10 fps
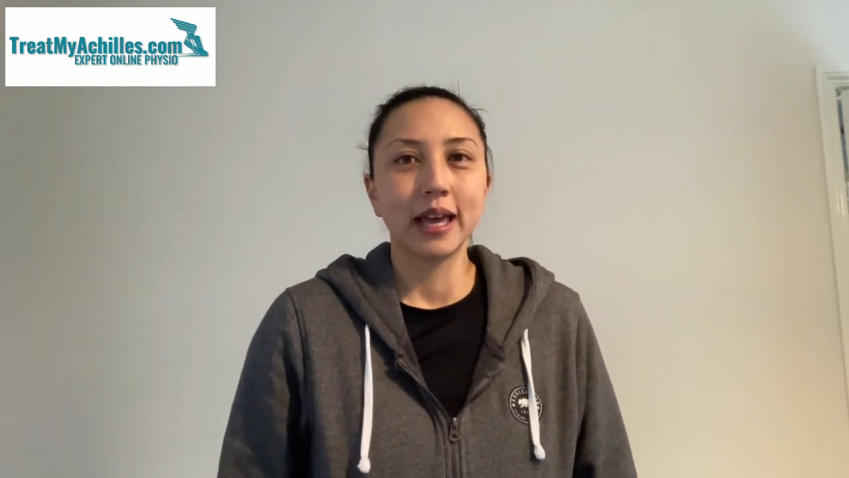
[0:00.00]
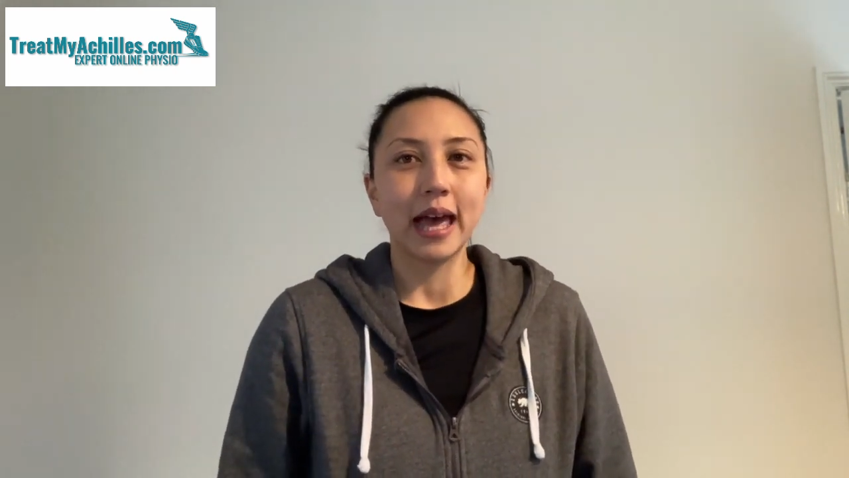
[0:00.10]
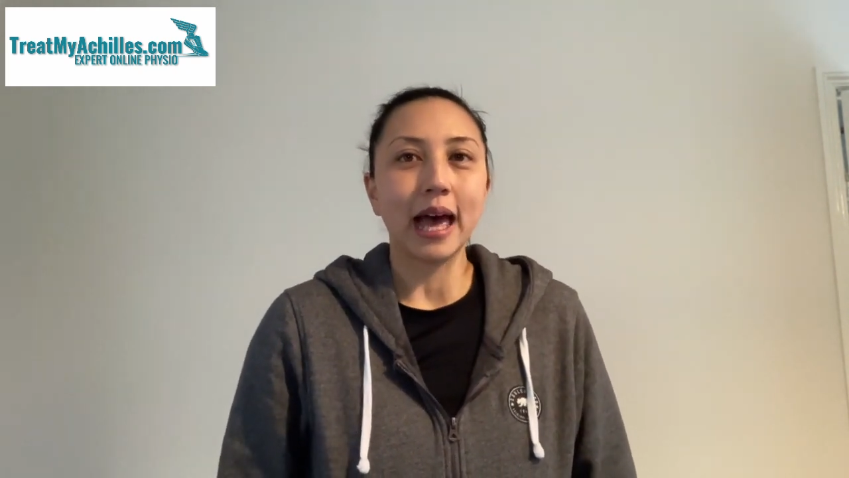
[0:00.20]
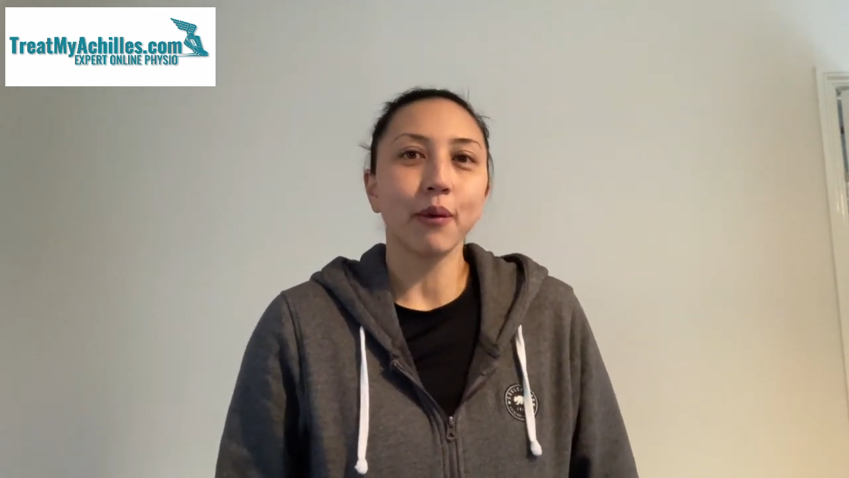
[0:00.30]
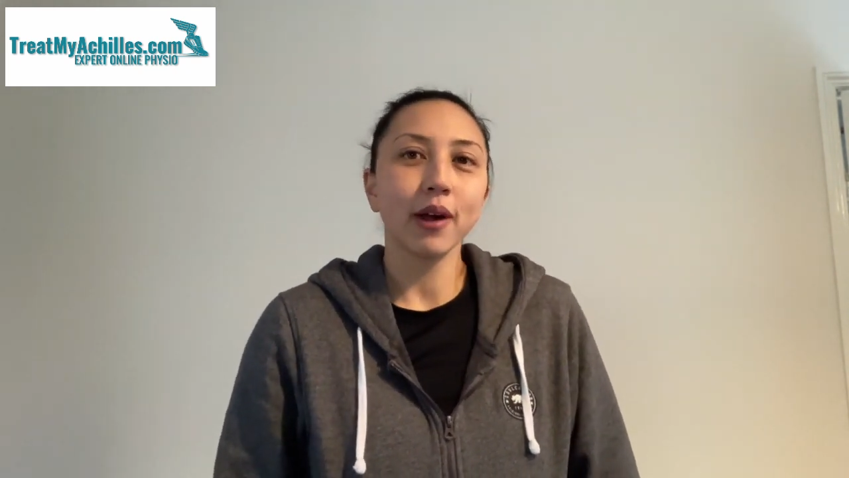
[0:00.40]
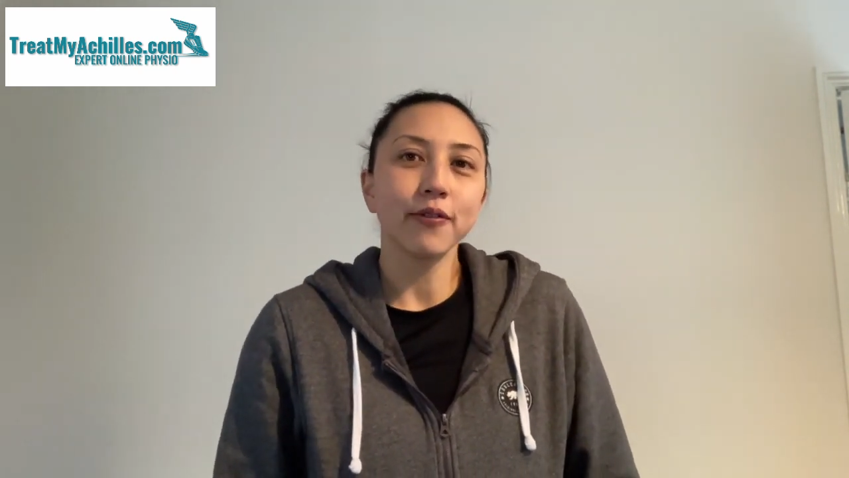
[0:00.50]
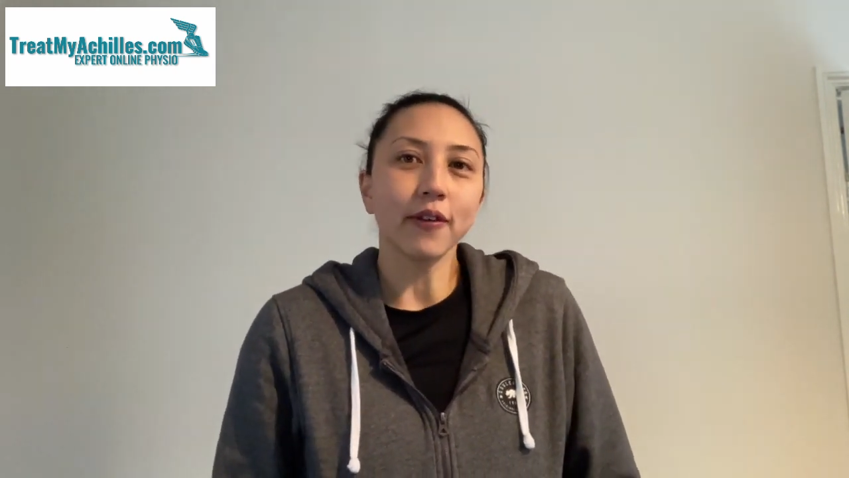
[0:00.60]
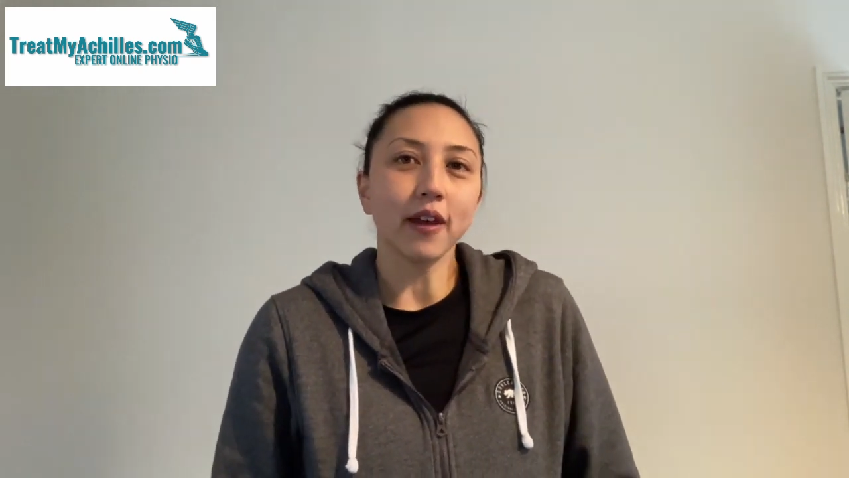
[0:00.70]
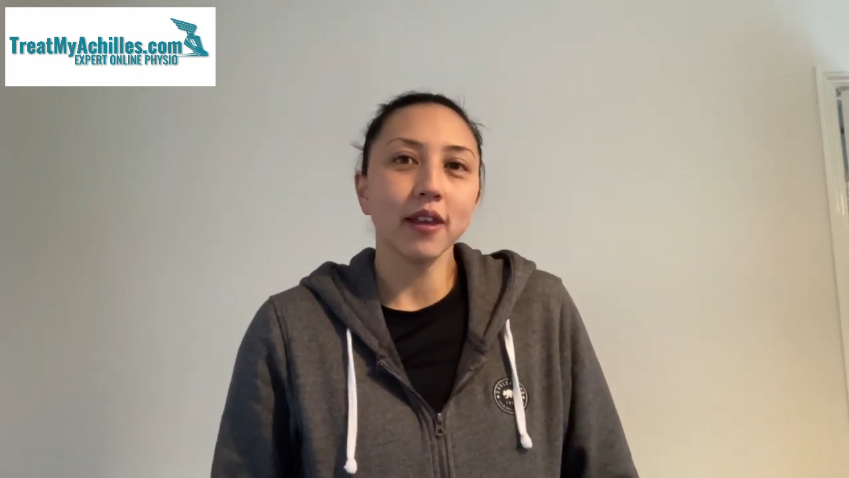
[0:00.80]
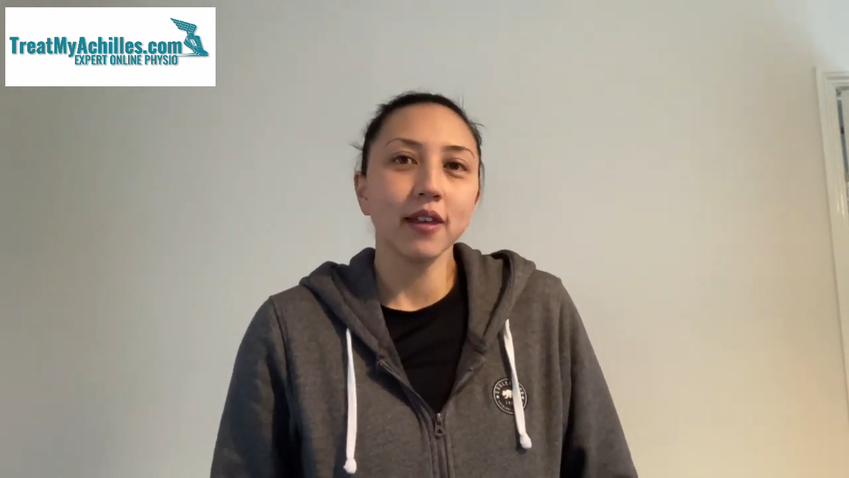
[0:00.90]

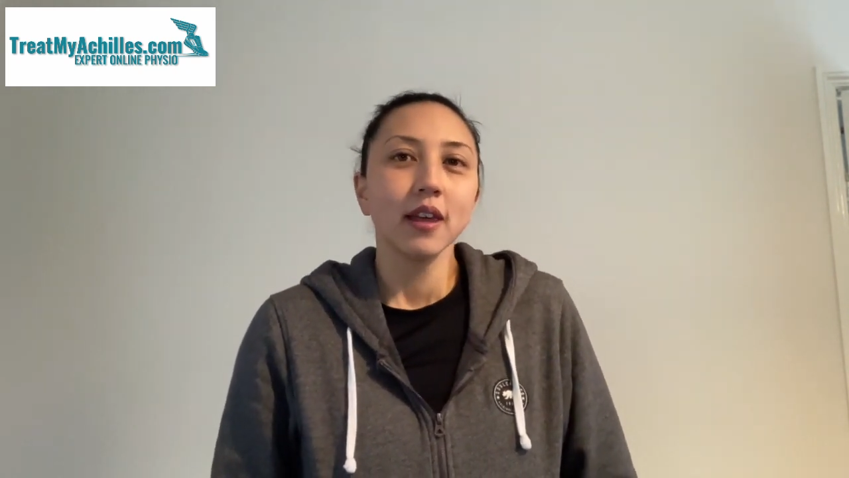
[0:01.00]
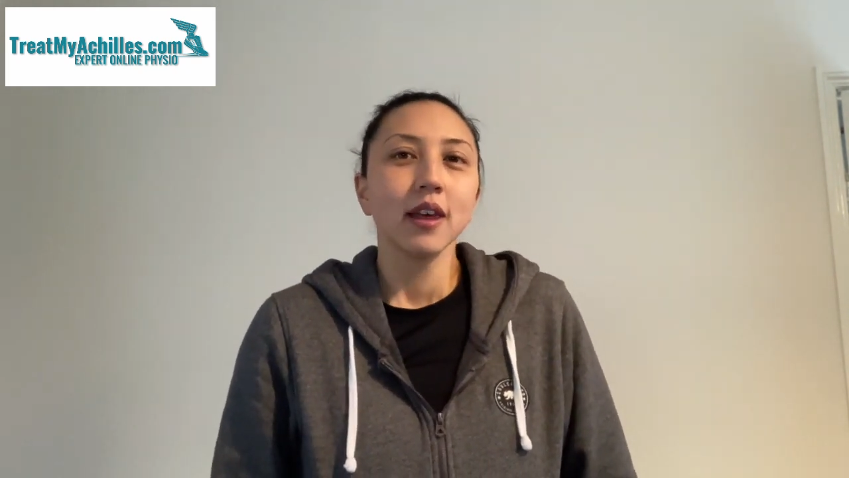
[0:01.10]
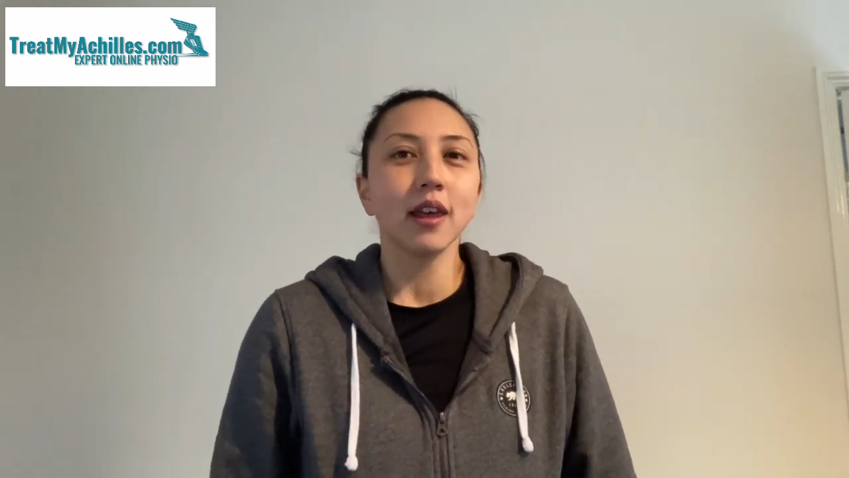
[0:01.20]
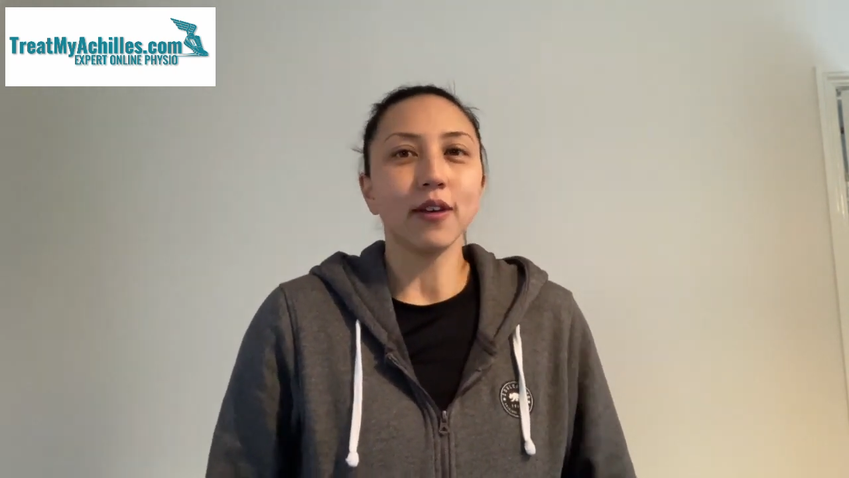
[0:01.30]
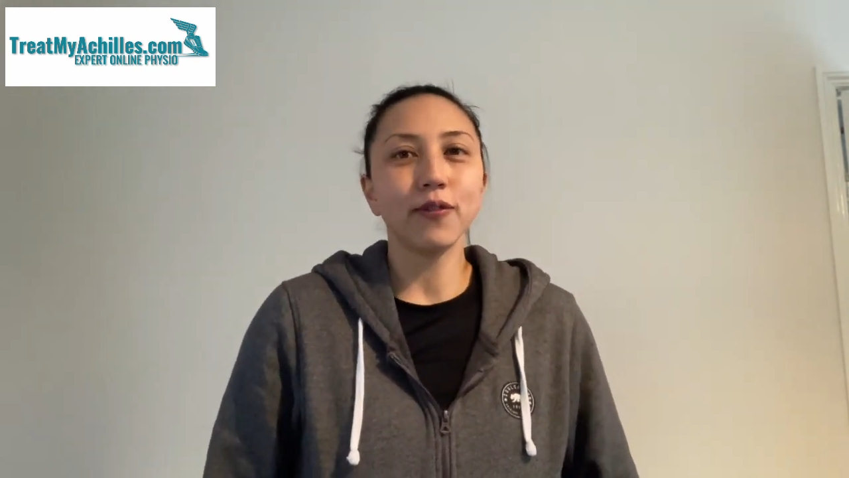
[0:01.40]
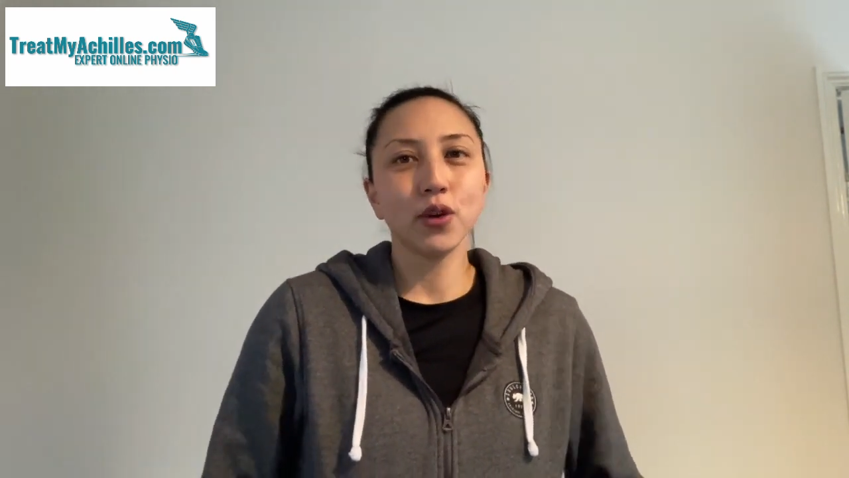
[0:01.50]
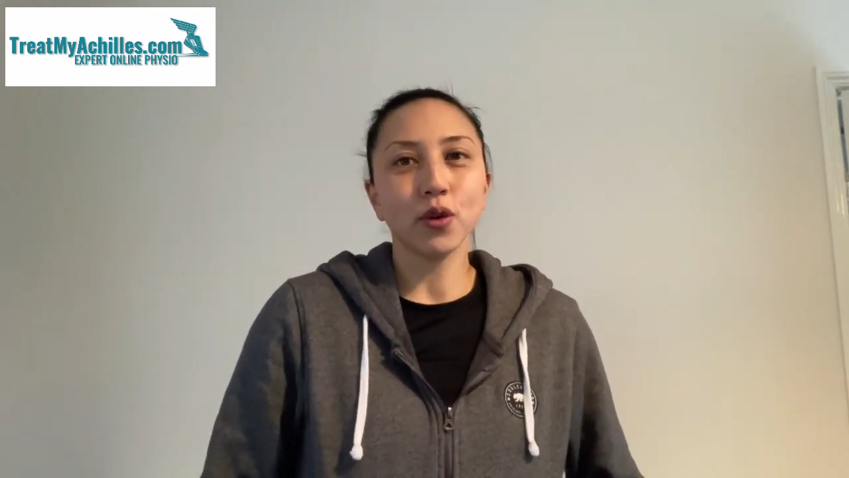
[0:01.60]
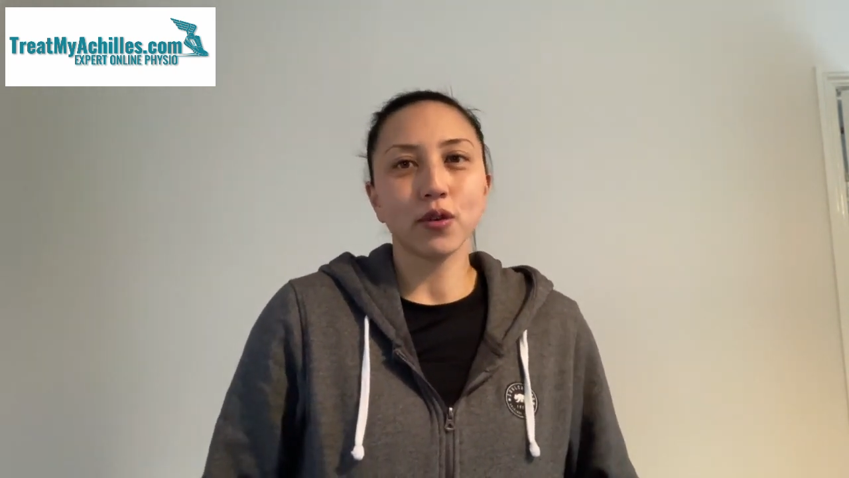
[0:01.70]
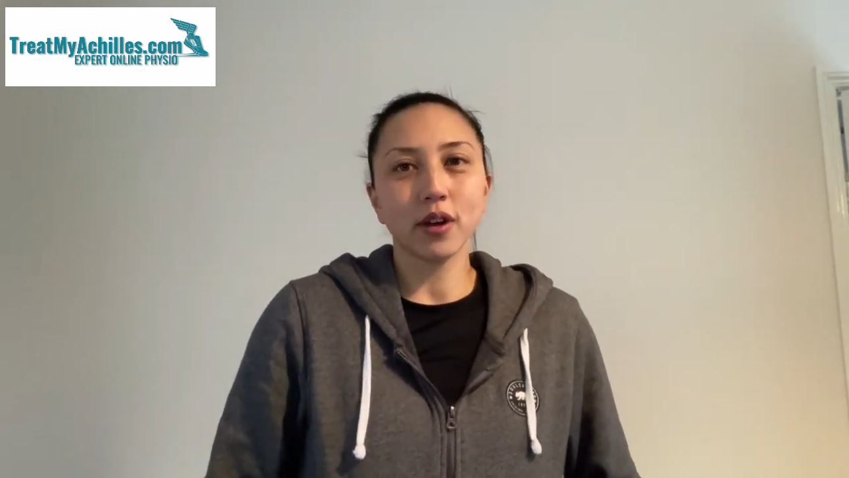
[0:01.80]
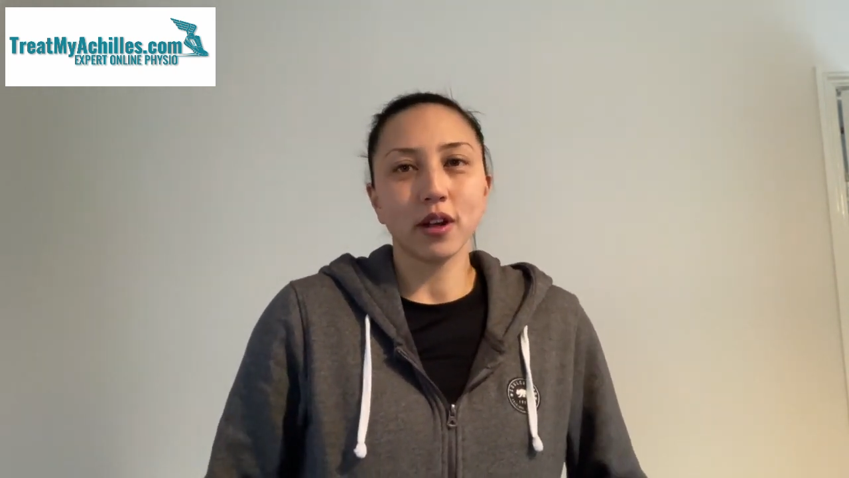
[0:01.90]
However, if
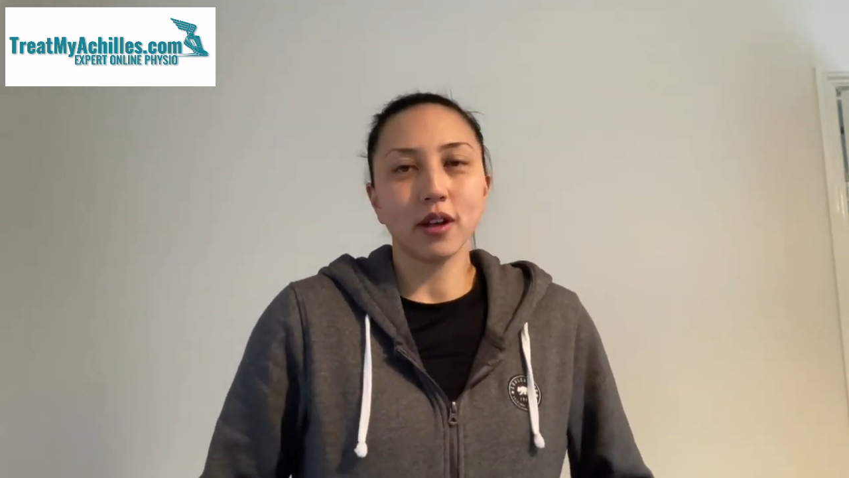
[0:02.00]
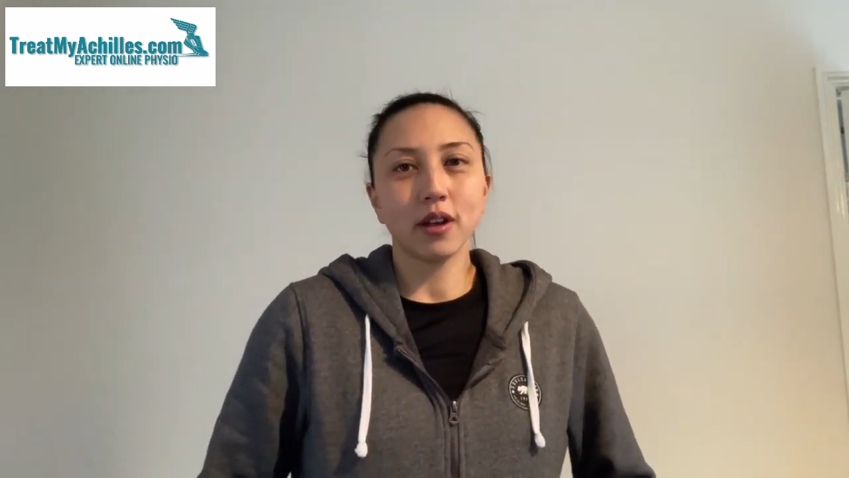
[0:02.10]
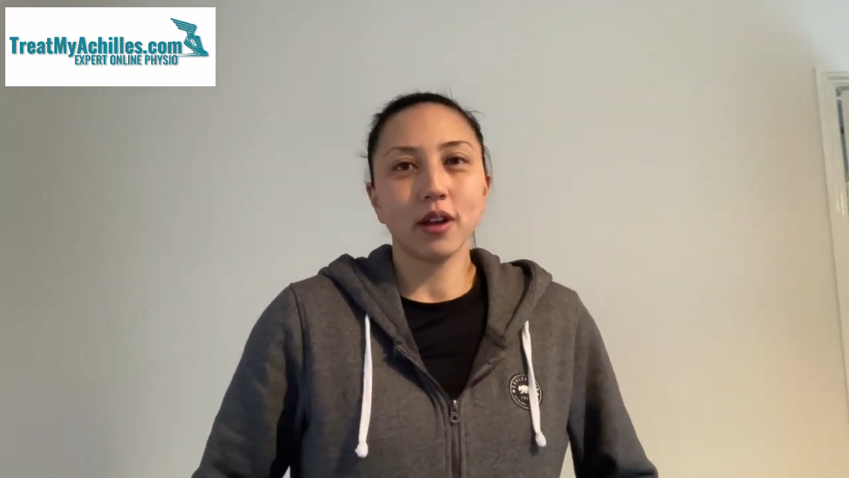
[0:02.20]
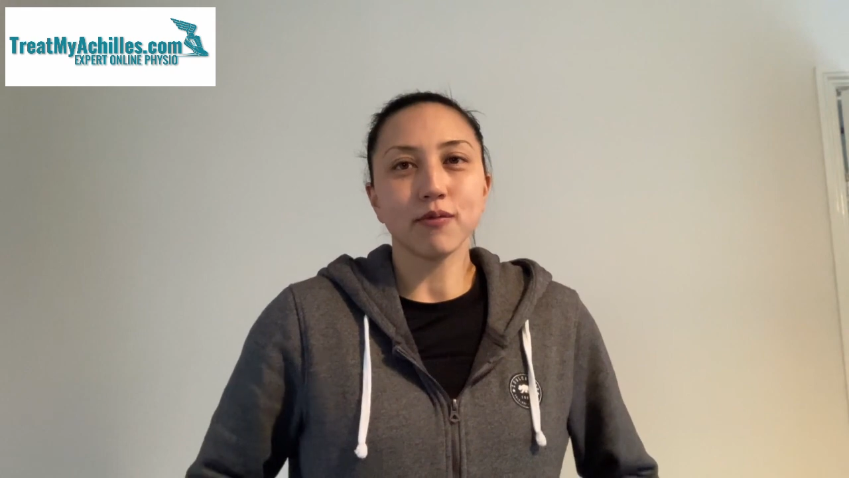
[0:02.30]
you're a